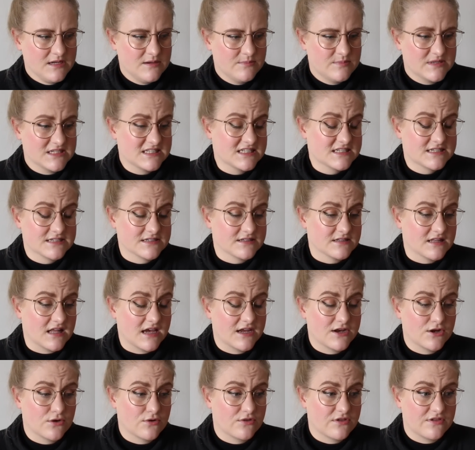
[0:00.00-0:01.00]
But still,
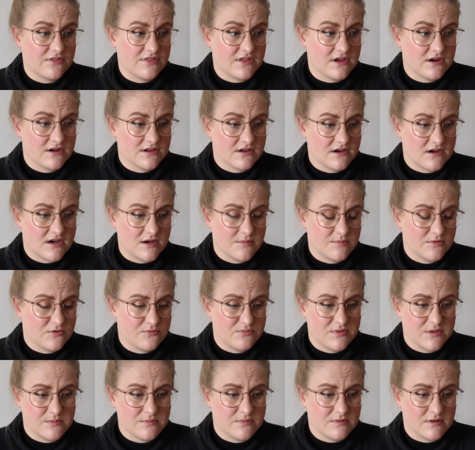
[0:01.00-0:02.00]
I know that there are a couple of
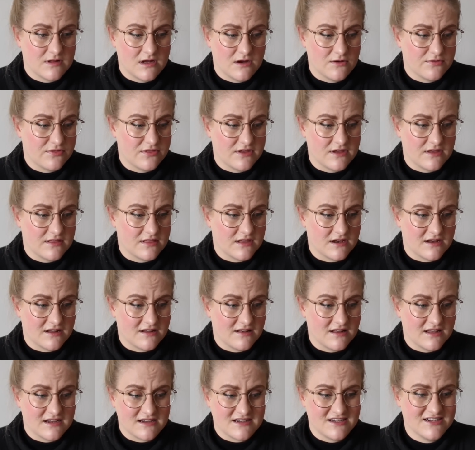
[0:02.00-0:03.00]
people out there that are
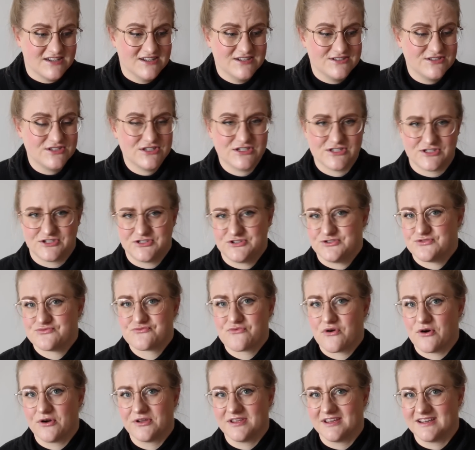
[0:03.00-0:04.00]
like
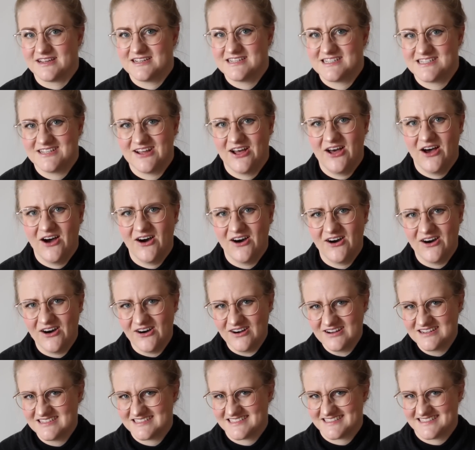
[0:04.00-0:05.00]
destroying
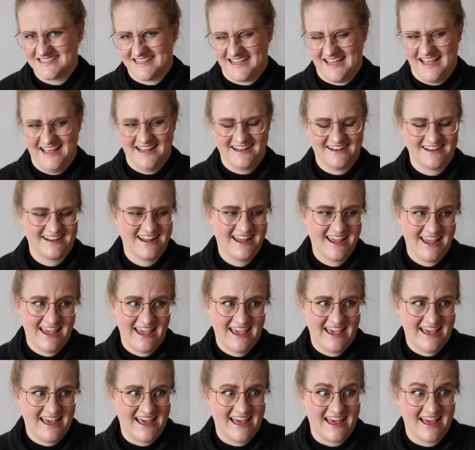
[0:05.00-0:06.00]
socks, and
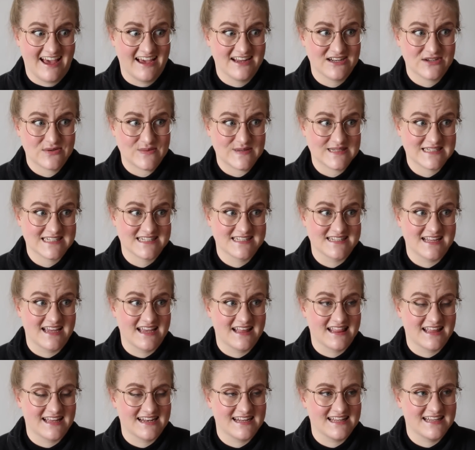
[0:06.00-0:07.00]
I don't want to
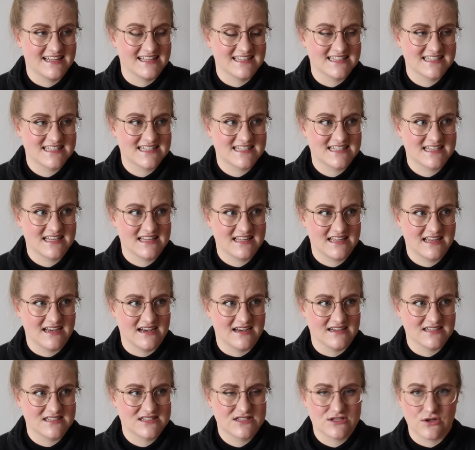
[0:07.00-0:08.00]
say that it's
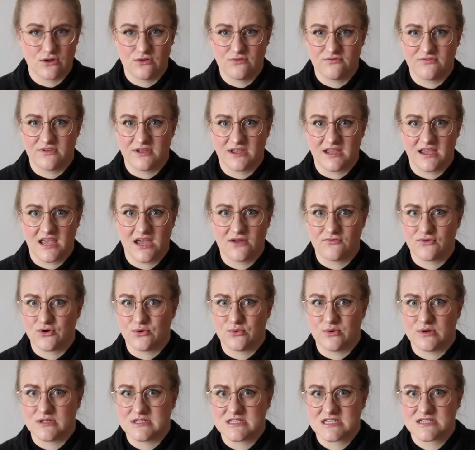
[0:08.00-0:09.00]
solving
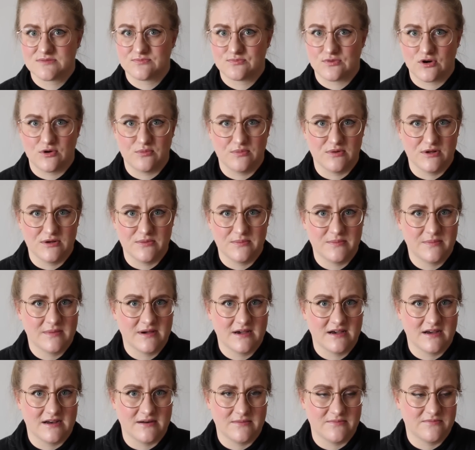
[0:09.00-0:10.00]
everyone's
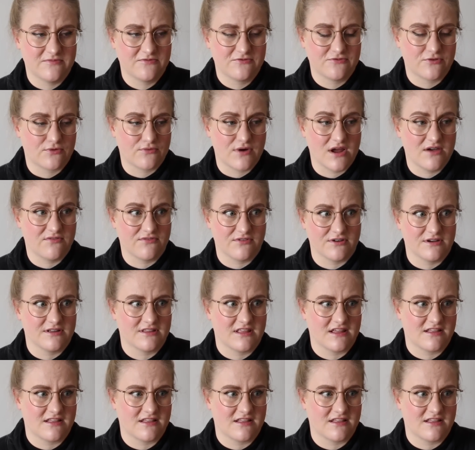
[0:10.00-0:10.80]
problem forever.